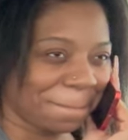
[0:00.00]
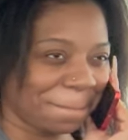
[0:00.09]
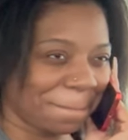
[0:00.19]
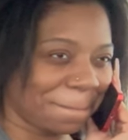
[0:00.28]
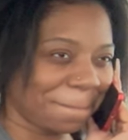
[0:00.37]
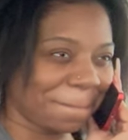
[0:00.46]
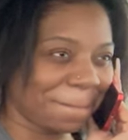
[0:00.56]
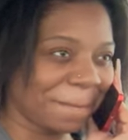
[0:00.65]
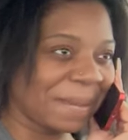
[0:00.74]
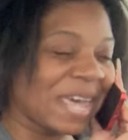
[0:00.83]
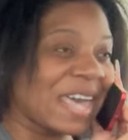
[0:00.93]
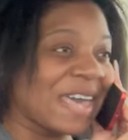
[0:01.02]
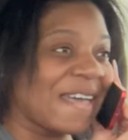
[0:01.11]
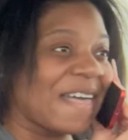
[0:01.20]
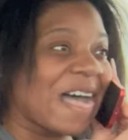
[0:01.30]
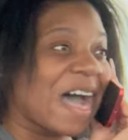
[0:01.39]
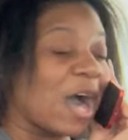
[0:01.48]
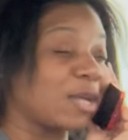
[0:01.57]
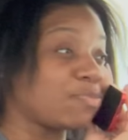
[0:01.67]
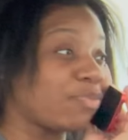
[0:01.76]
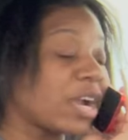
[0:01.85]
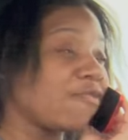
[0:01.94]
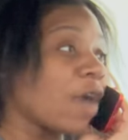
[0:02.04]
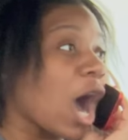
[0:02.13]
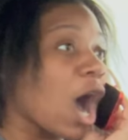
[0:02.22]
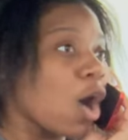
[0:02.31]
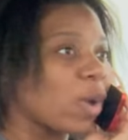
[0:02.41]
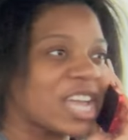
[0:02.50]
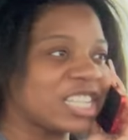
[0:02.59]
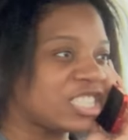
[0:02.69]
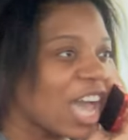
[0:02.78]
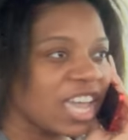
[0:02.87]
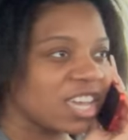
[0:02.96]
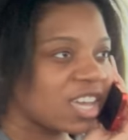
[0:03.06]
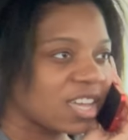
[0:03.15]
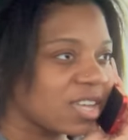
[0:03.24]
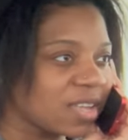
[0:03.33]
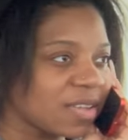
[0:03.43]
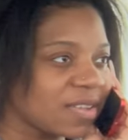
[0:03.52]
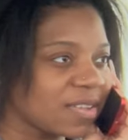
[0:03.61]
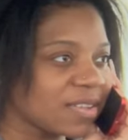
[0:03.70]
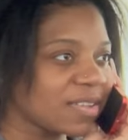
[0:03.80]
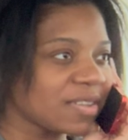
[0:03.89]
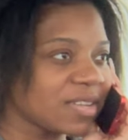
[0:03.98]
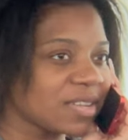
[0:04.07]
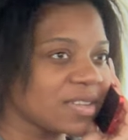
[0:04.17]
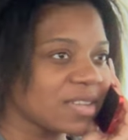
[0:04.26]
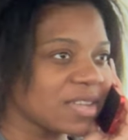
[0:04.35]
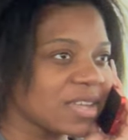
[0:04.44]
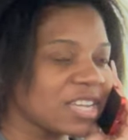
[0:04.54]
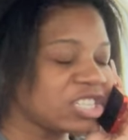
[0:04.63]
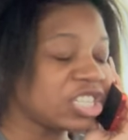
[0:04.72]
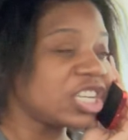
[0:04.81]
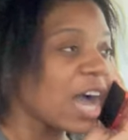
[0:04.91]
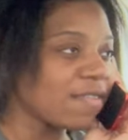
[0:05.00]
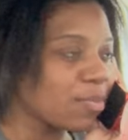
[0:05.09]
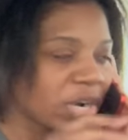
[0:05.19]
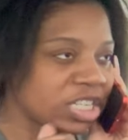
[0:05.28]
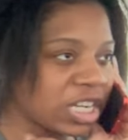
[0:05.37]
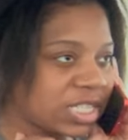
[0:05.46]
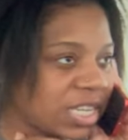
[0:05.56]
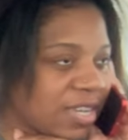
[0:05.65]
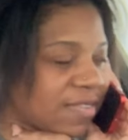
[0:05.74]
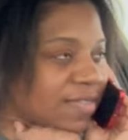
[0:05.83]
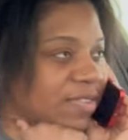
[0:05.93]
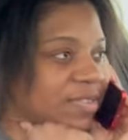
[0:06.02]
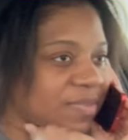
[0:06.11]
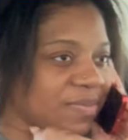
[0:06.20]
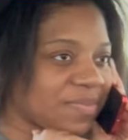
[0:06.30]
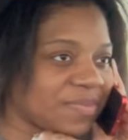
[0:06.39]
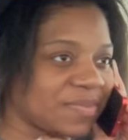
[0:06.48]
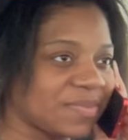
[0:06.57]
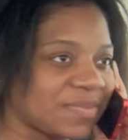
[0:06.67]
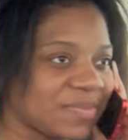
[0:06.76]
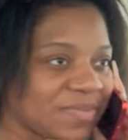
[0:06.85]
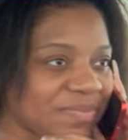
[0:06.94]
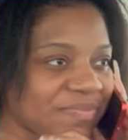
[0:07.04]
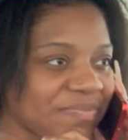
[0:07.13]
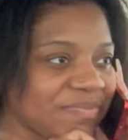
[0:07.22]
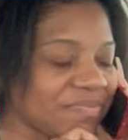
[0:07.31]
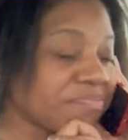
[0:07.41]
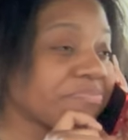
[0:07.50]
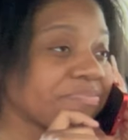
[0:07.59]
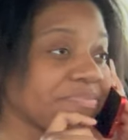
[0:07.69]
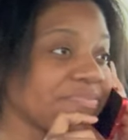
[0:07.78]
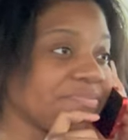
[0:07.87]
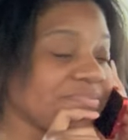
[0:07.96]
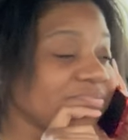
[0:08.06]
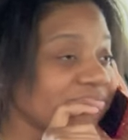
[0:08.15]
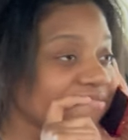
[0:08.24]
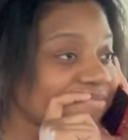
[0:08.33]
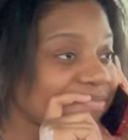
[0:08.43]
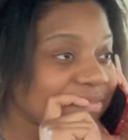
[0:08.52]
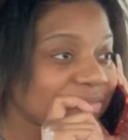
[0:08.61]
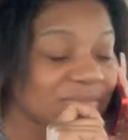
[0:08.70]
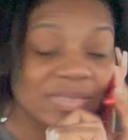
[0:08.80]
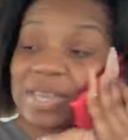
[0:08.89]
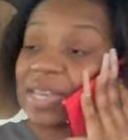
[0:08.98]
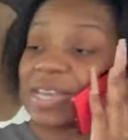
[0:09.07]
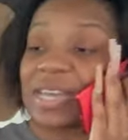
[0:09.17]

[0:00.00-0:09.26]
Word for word: Does that be you? Her breath always stinking. No. She never brush her teeth. I do. Mm-hmm. I do brush my